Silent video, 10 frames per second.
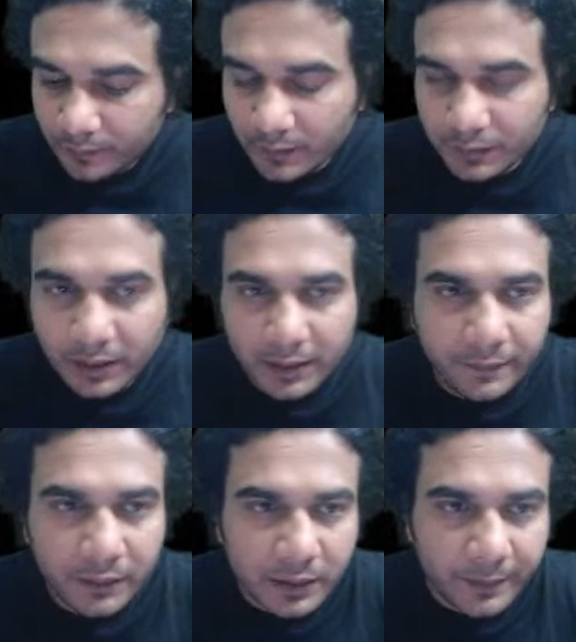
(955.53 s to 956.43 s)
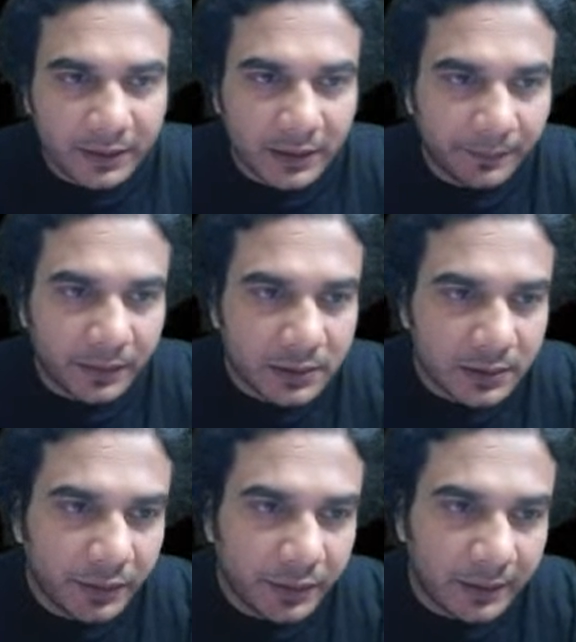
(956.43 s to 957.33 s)
So I'll give you some examples.
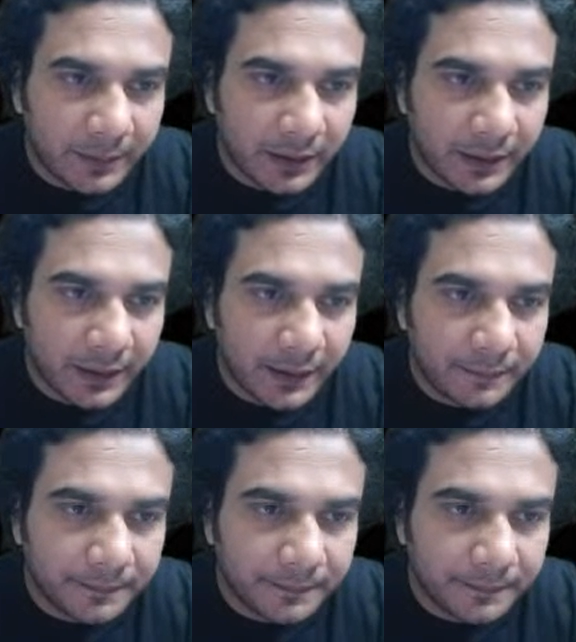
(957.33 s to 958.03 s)
You tell me the degree.